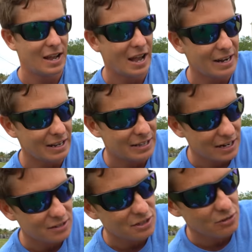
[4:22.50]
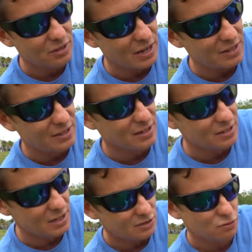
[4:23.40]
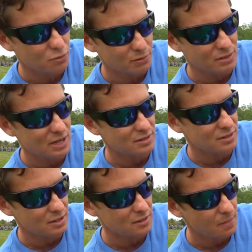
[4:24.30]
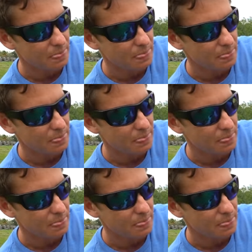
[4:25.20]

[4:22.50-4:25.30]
And I guarantee you this guy's gonna taste super tasty.